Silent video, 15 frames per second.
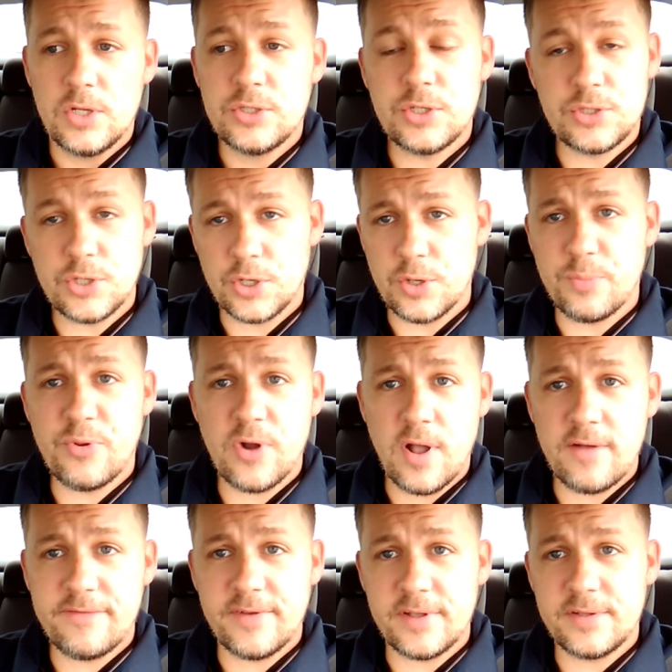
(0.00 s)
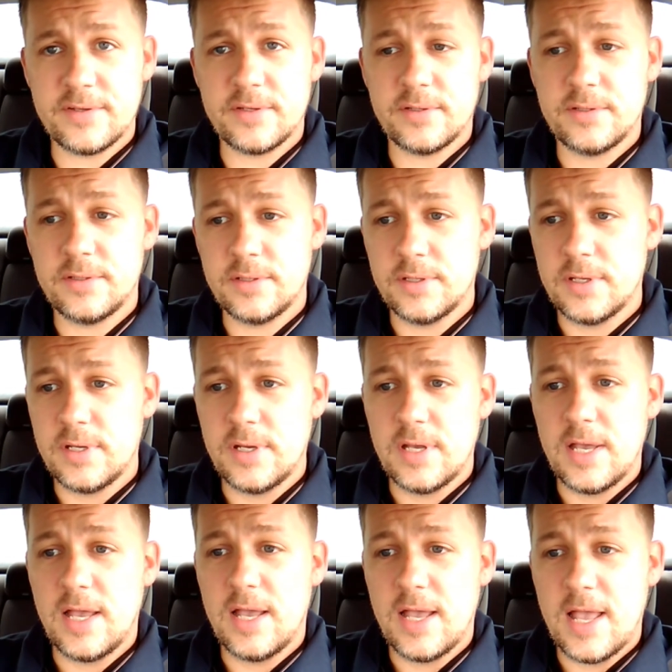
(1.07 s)
to turn a profit.
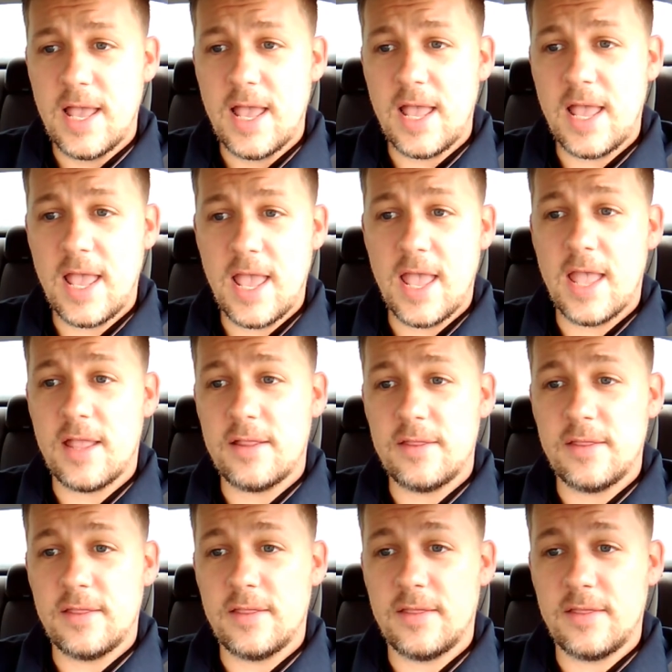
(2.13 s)
And